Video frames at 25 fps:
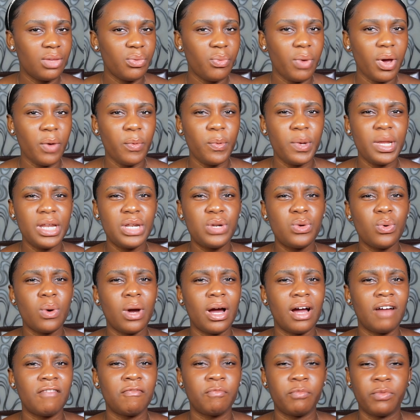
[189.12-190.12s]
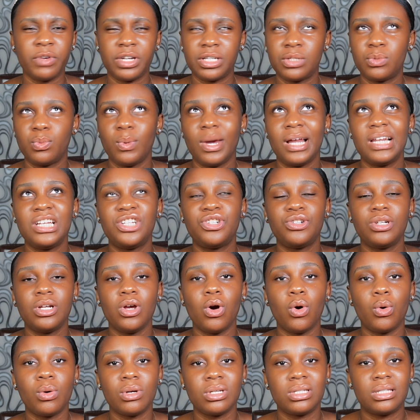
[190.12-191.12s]
the way we don't have breaks, we are
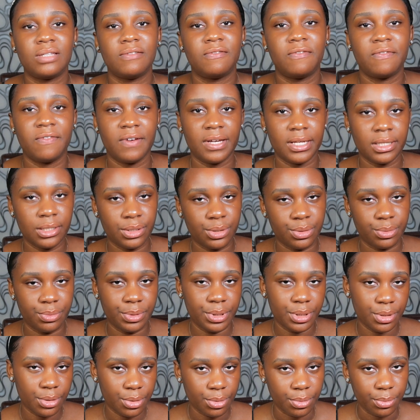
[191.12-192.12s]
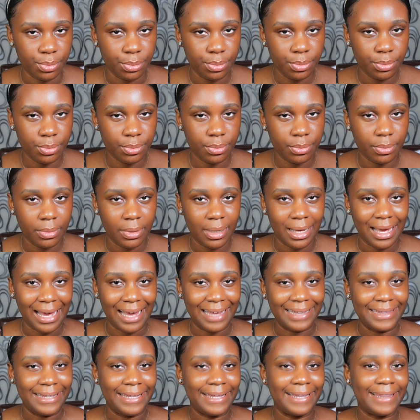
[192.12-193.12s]
literally always the first to resume
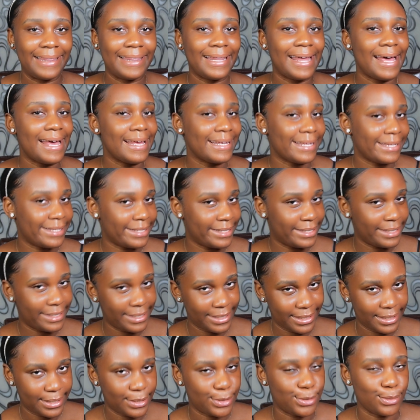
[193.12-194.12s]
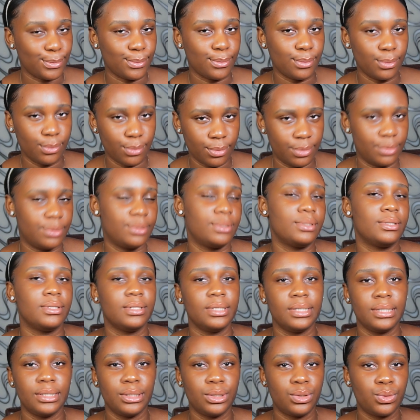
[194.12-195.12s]
and the last to close
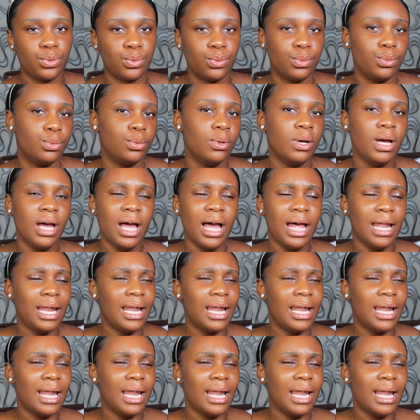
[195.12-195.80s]
in this school.